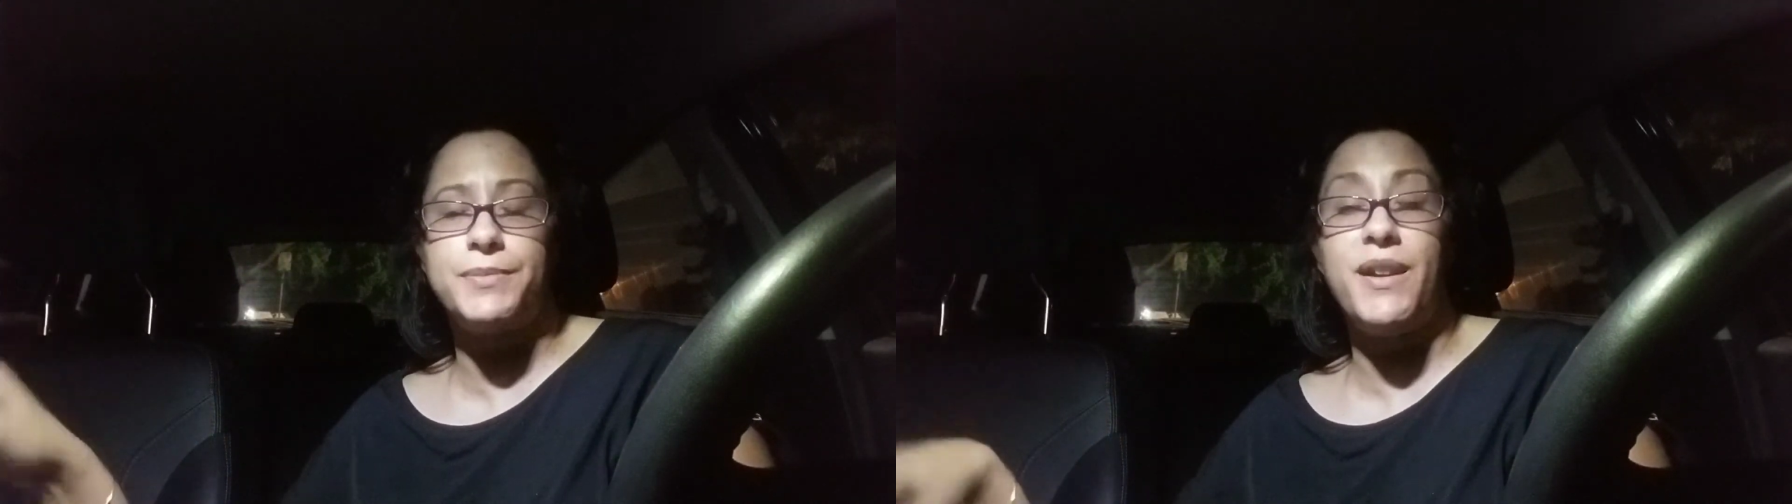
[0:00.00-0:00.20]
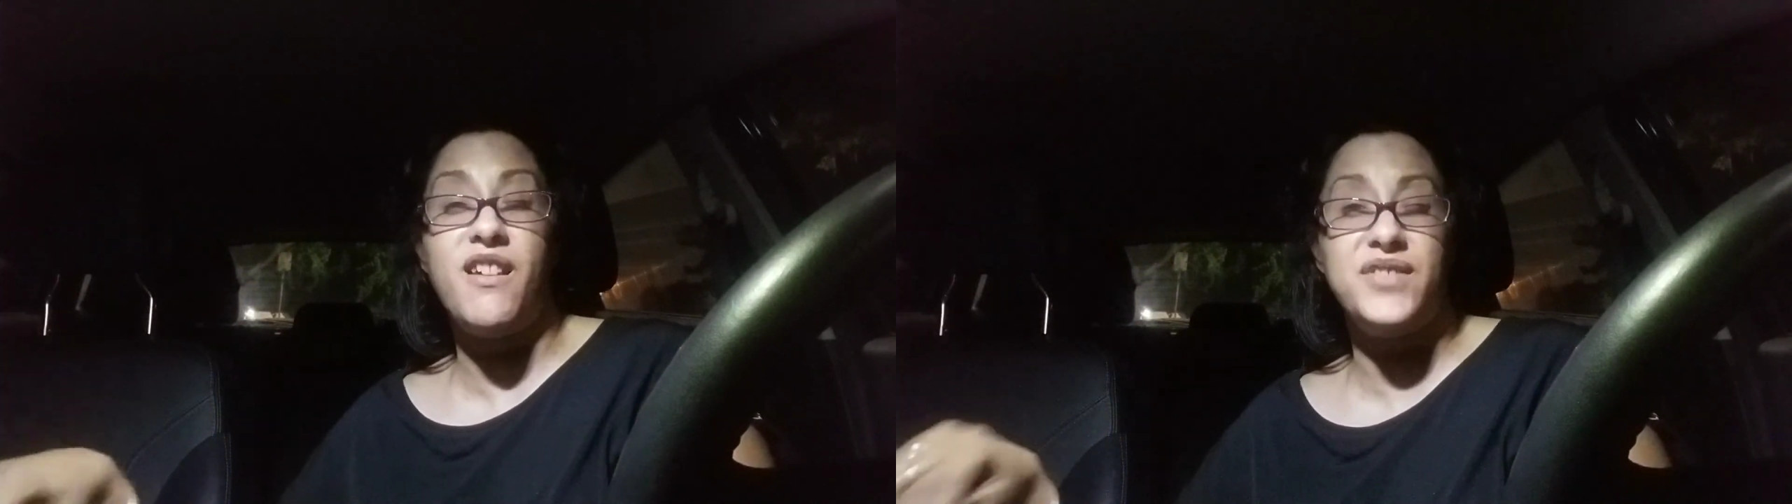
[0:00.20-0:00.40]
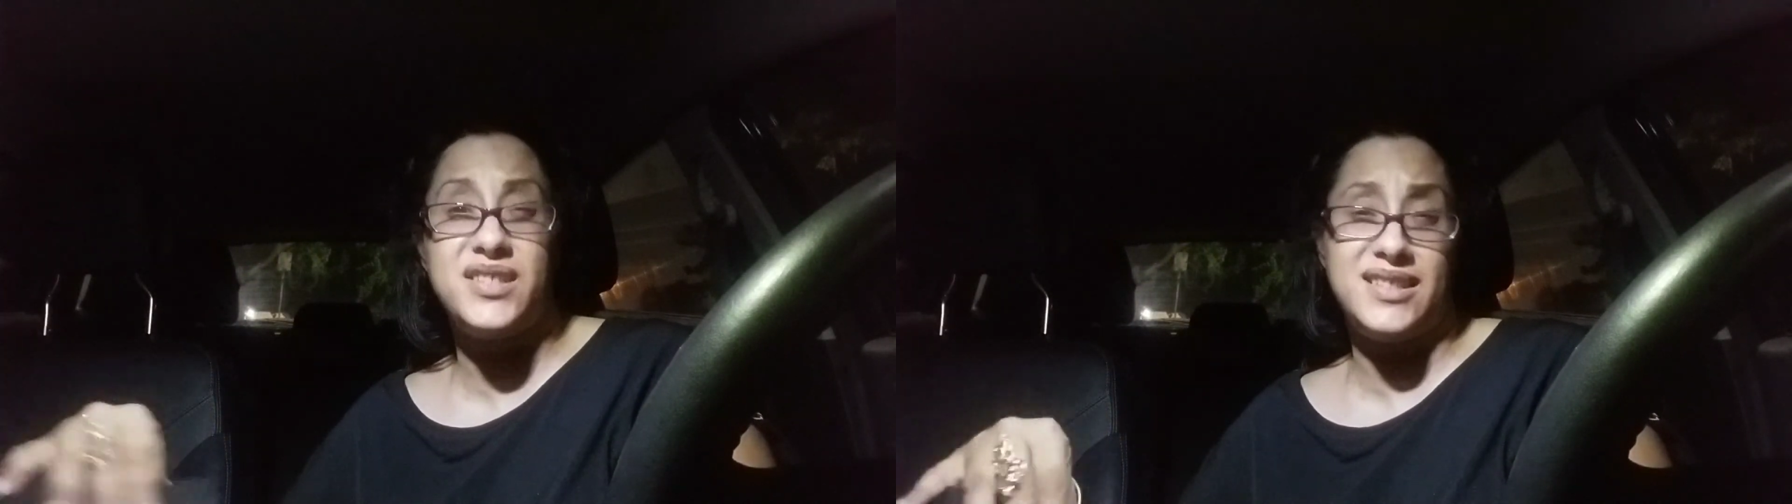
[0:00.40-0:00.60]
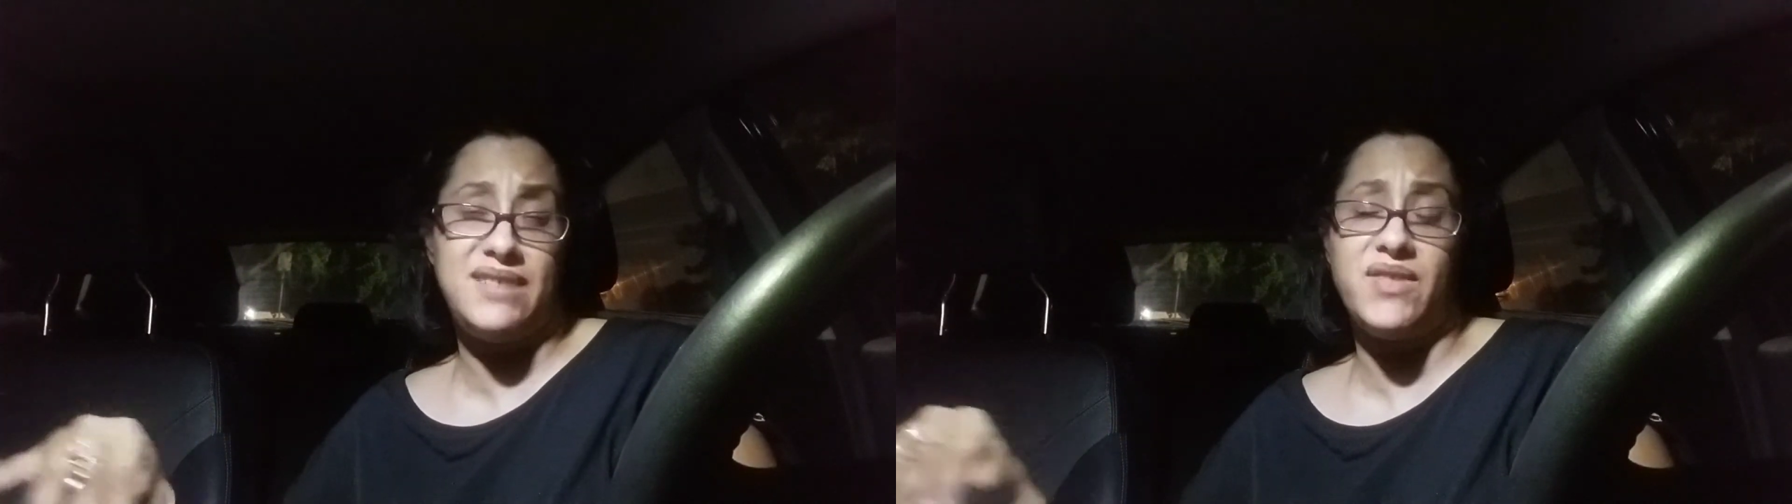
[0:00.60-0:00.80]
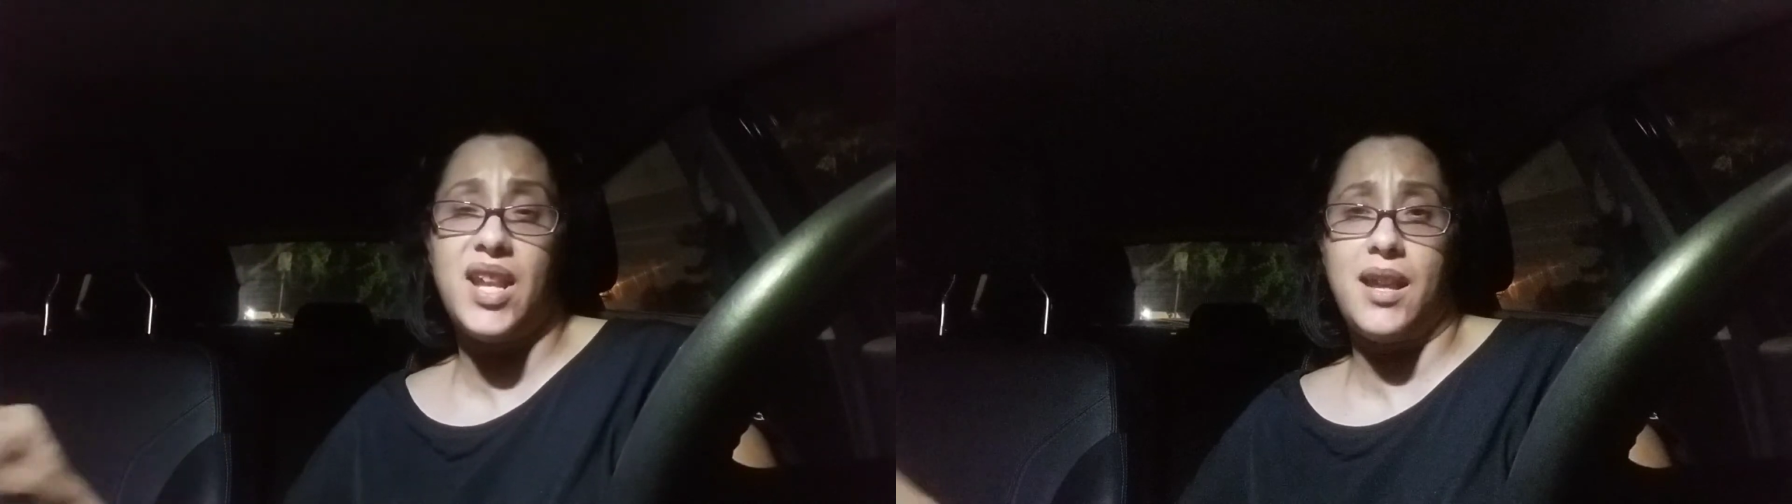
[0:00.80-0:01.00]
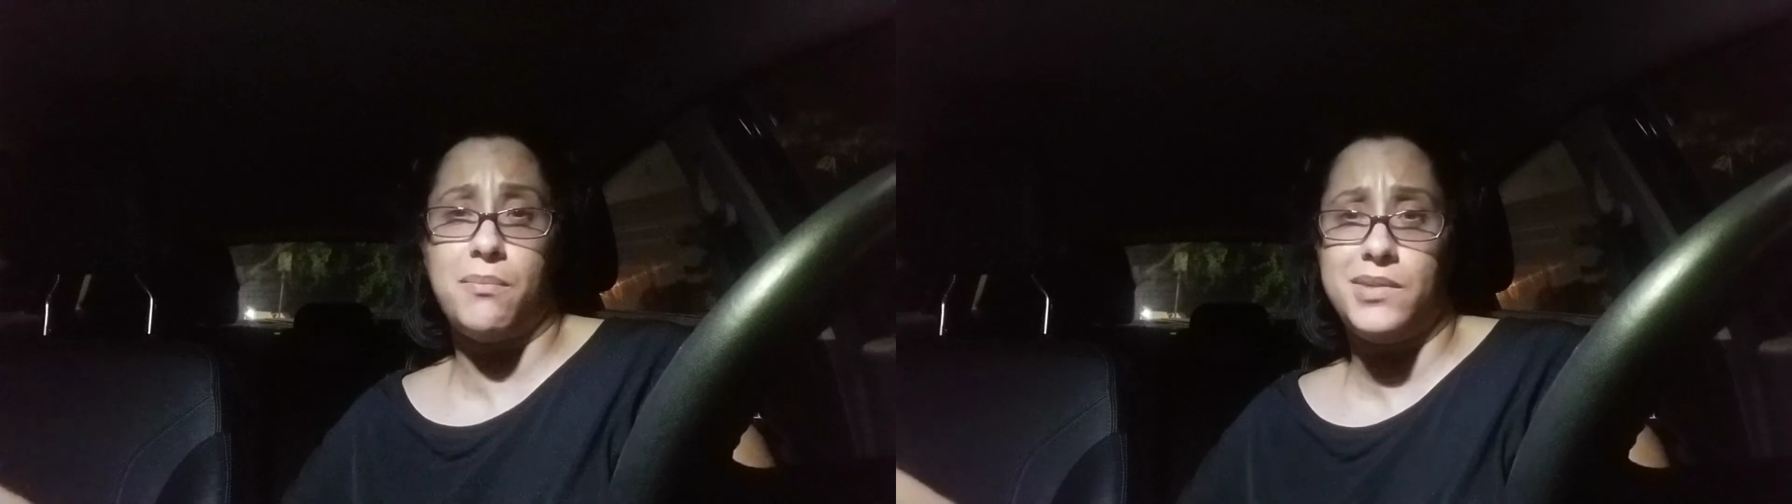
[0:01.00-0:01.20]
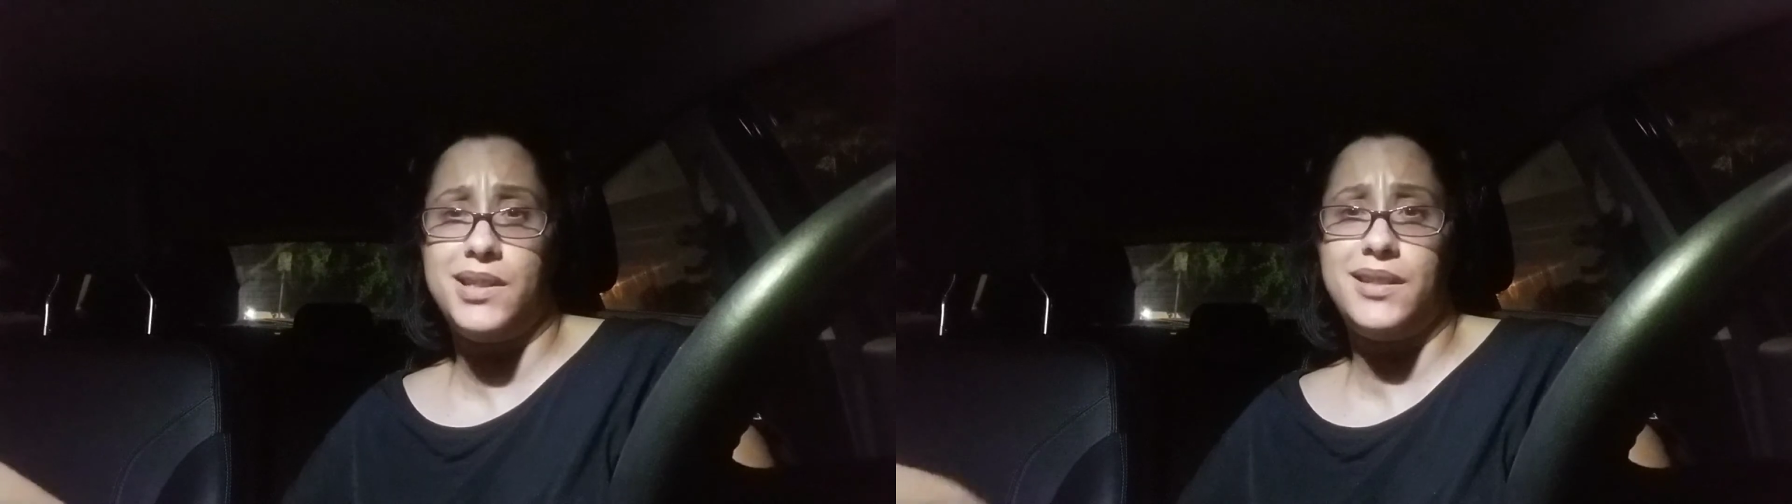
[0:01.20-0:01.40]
My office is even empty.